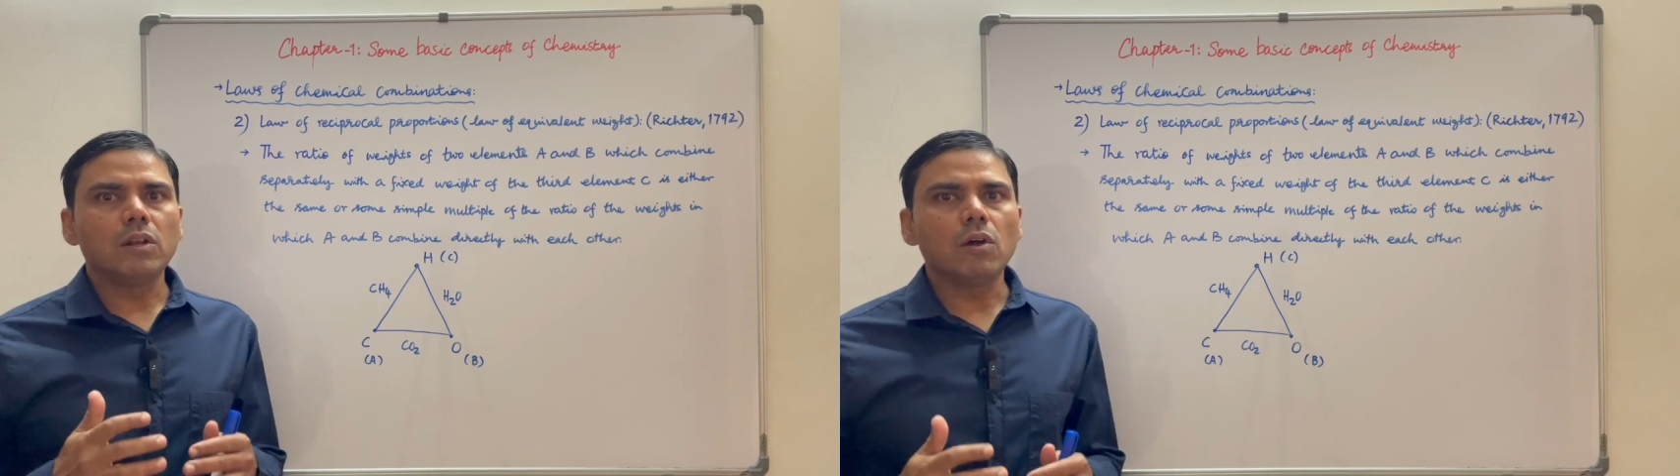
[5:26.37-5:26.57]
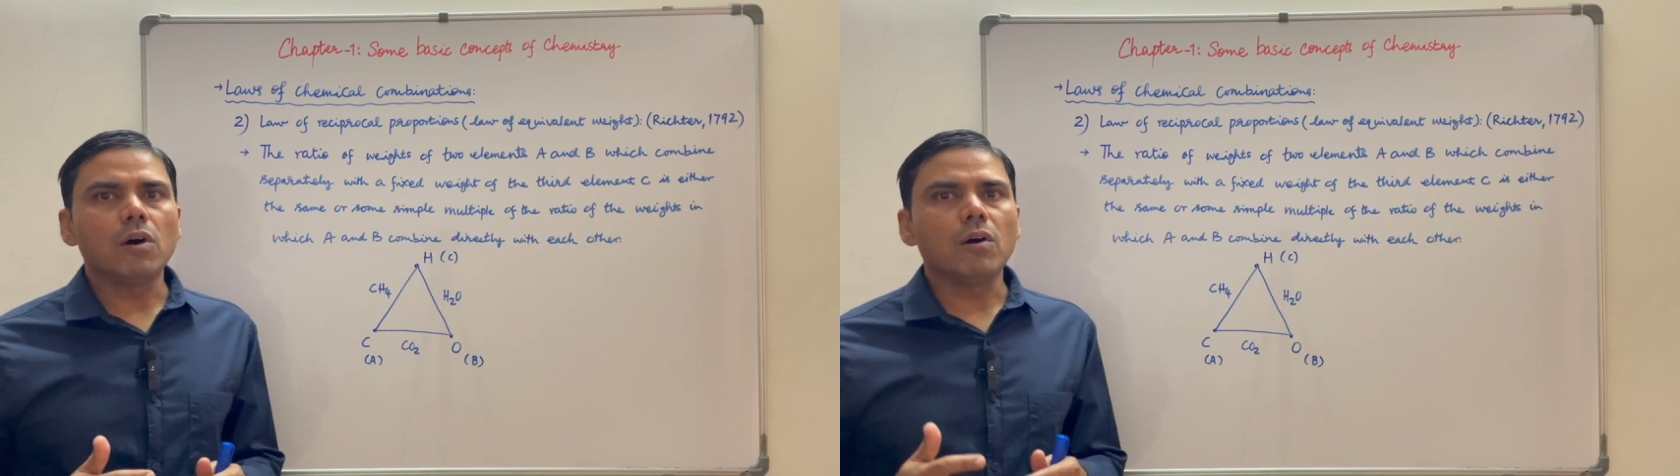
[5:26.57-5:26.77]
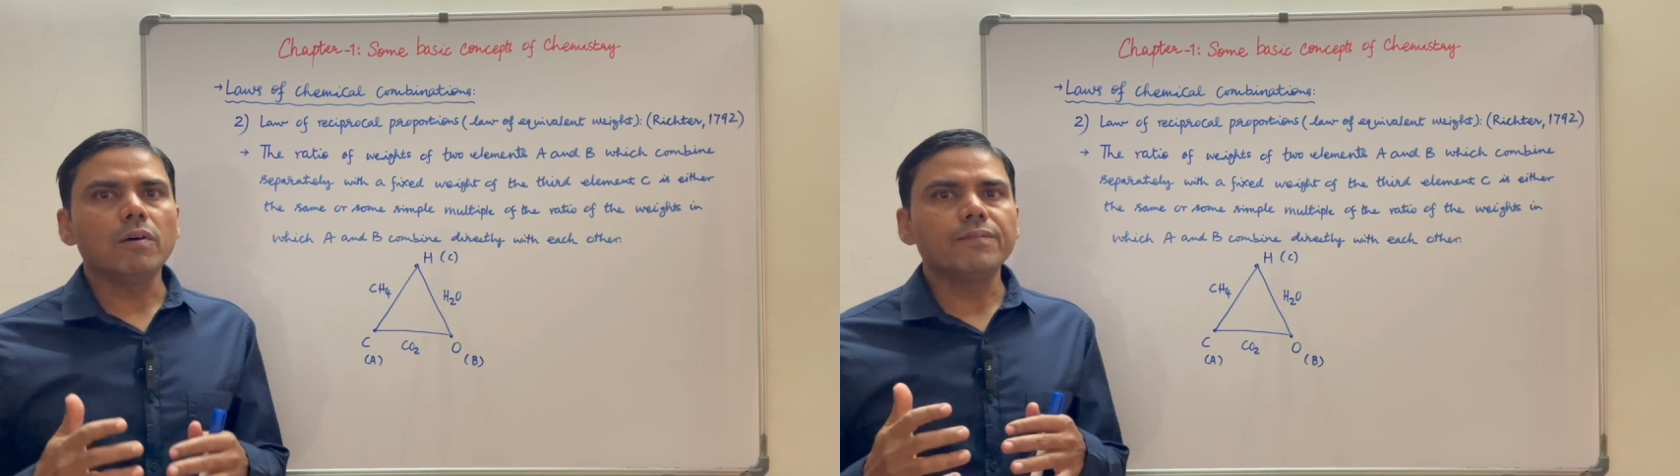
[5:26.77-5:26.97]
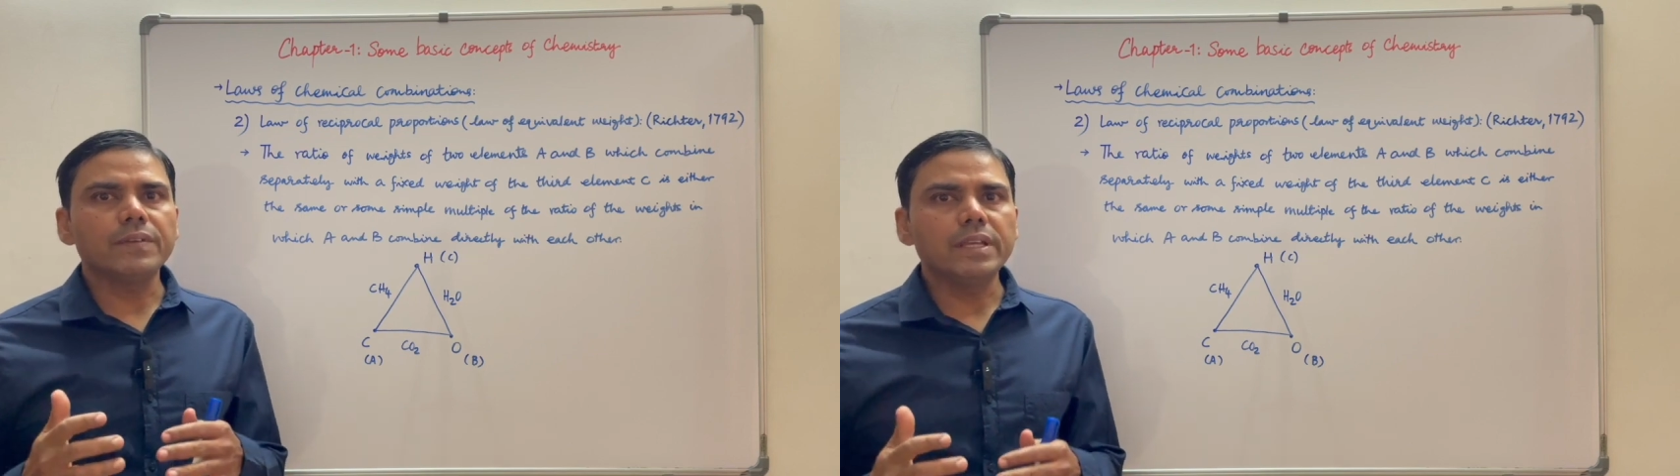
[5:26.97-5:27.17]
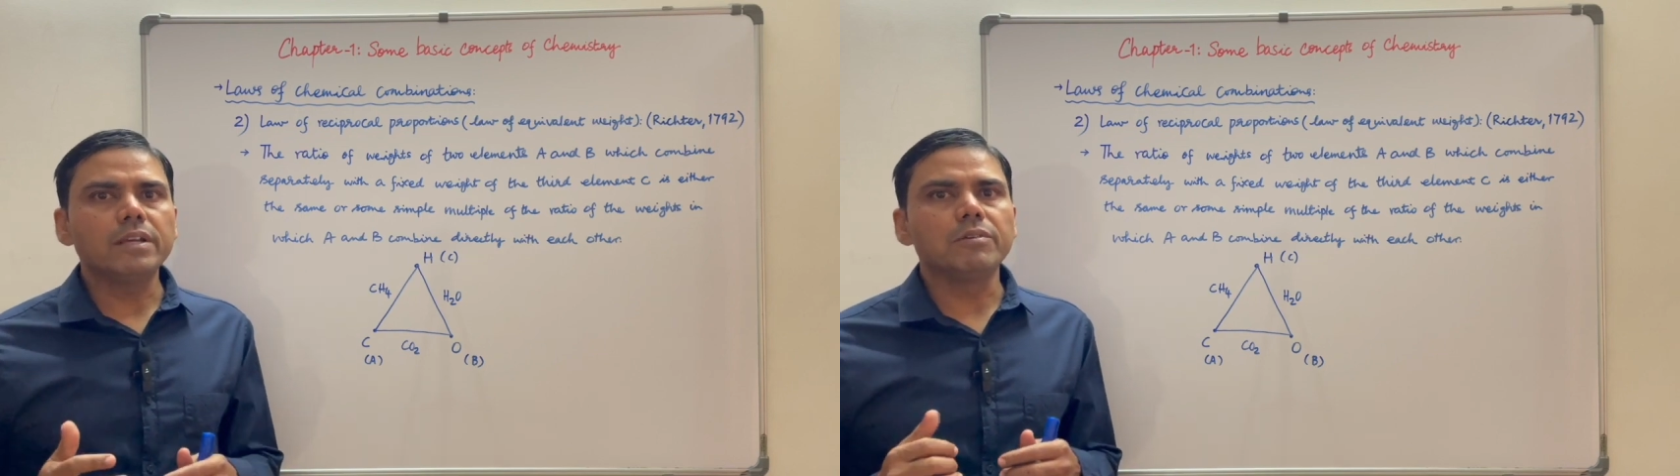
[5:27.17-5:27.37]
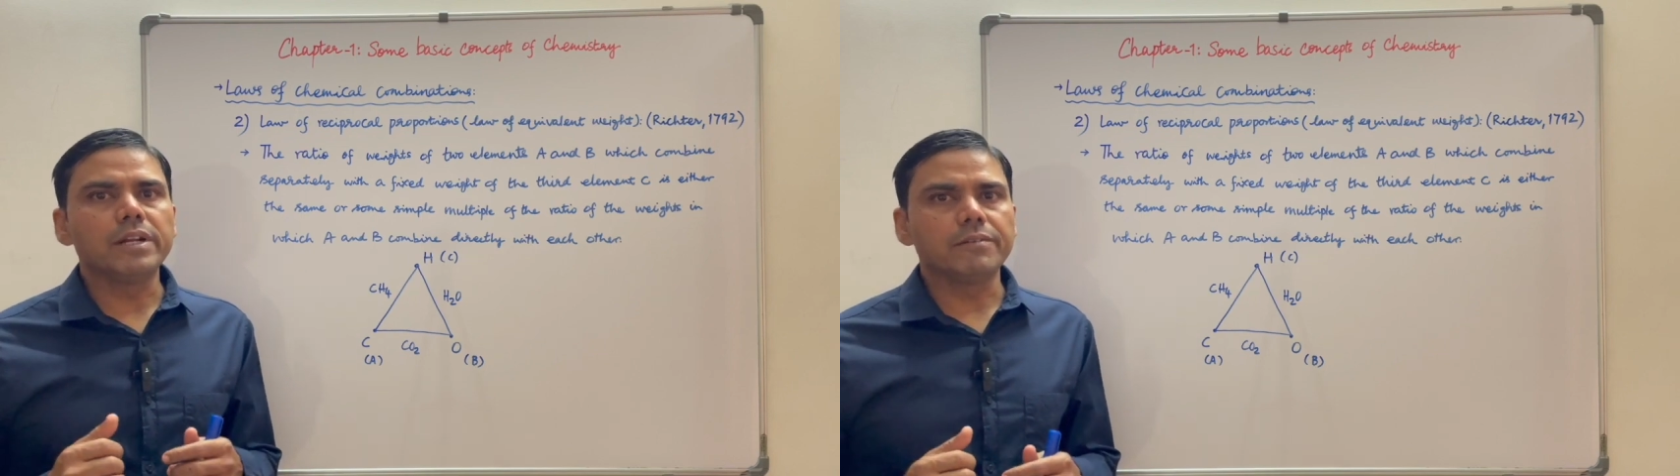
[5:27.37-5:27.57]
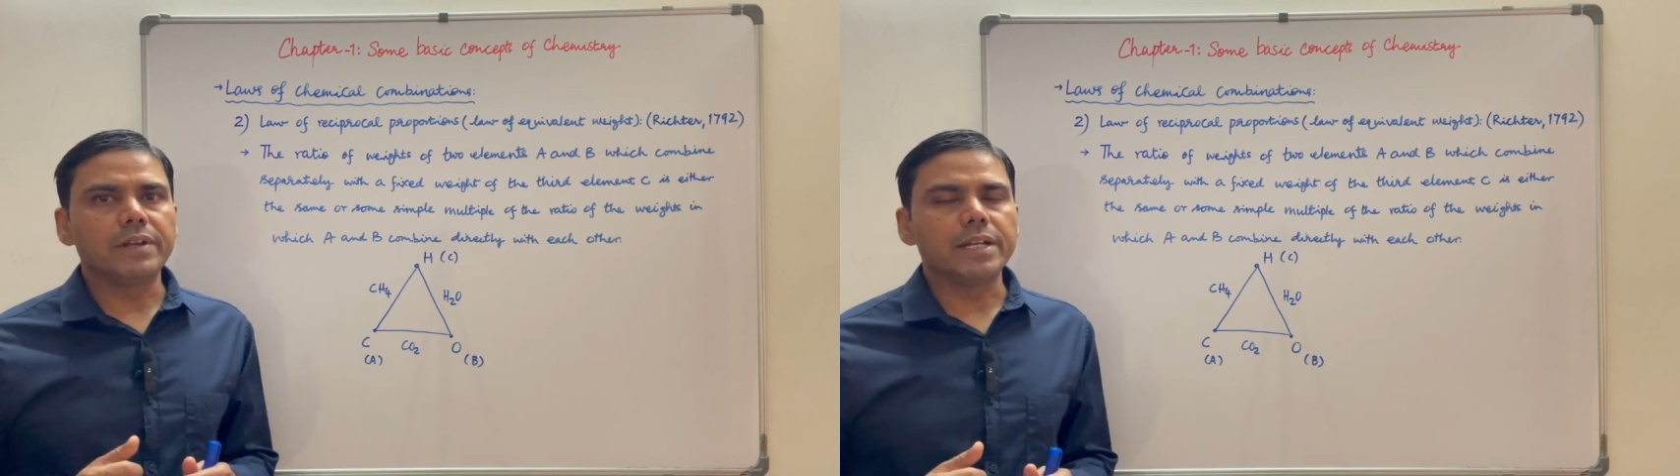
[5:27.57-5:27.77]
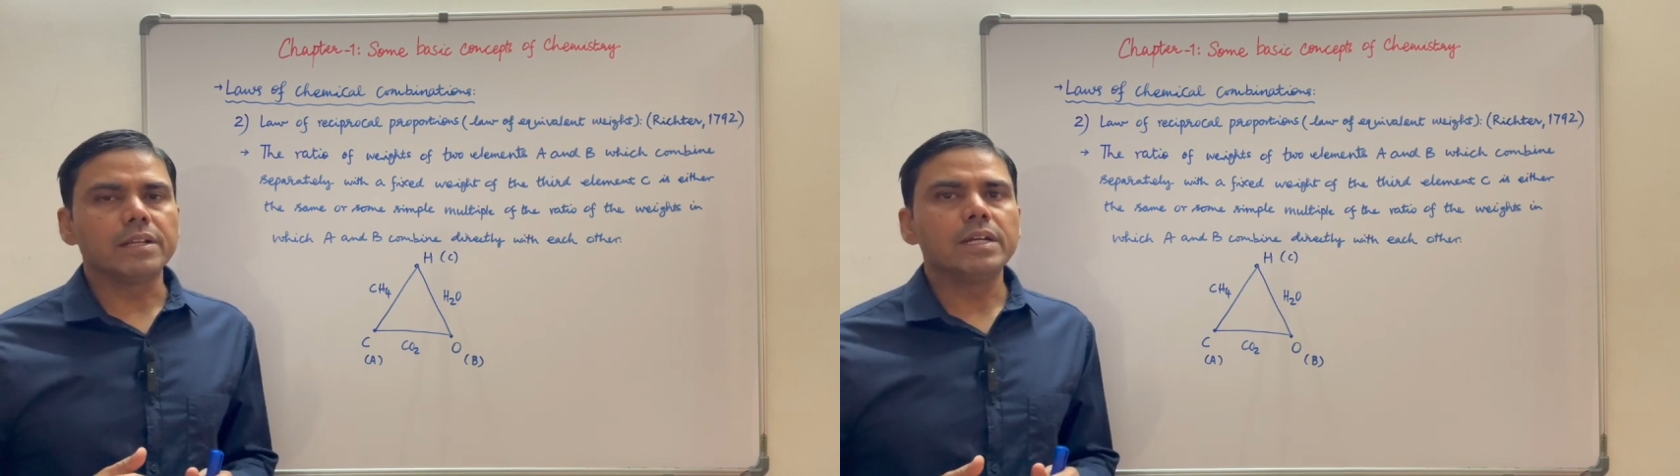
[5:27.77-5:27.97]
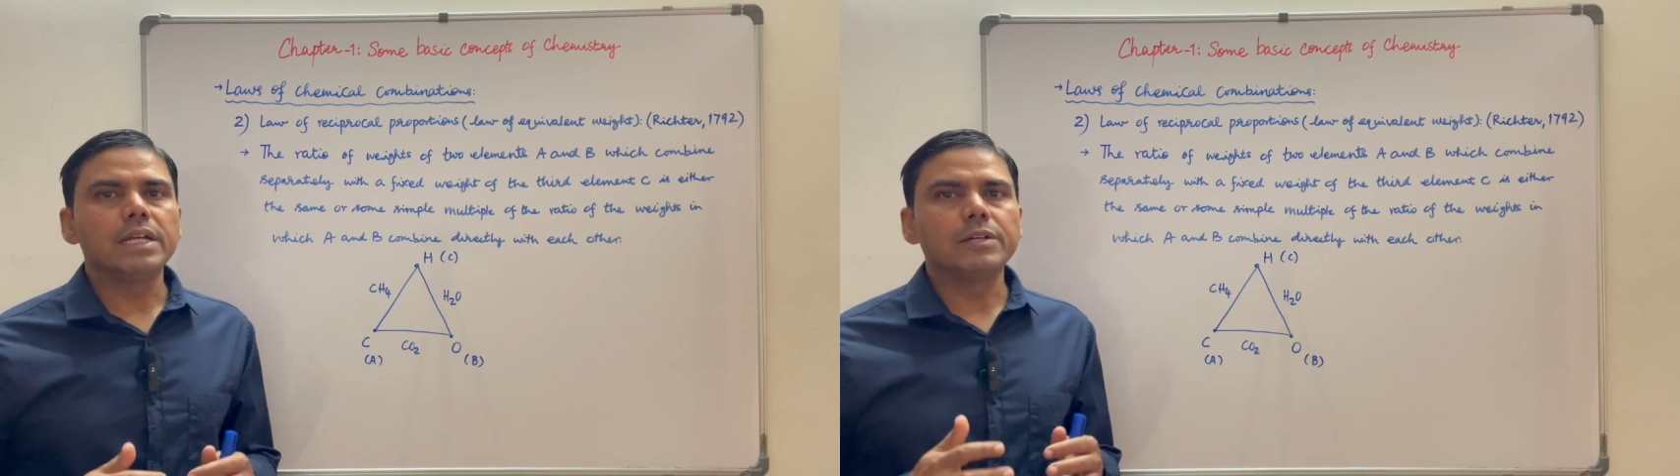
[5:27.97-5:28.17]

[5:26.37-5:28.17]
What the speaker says: law of equivalent weight.